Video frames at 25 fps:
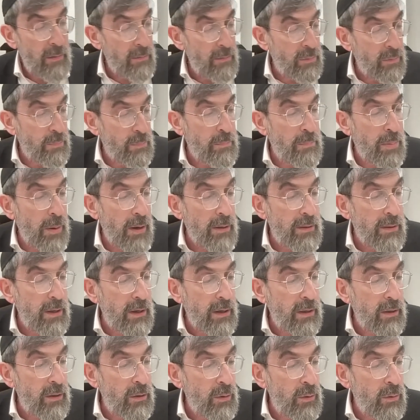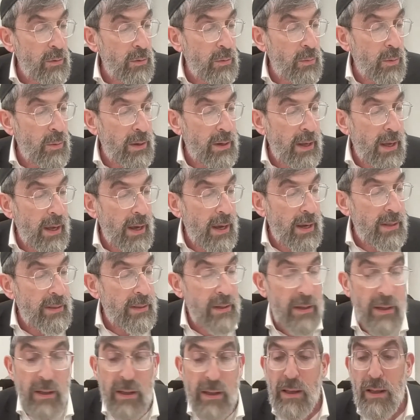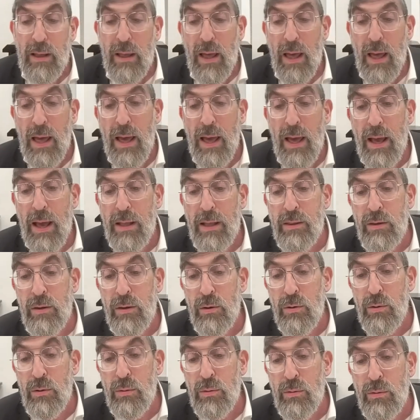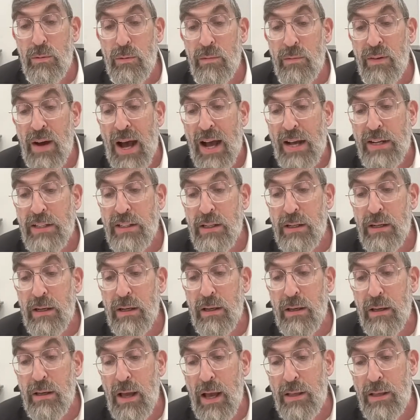Badak, you went ahead and you Ba'ashkech,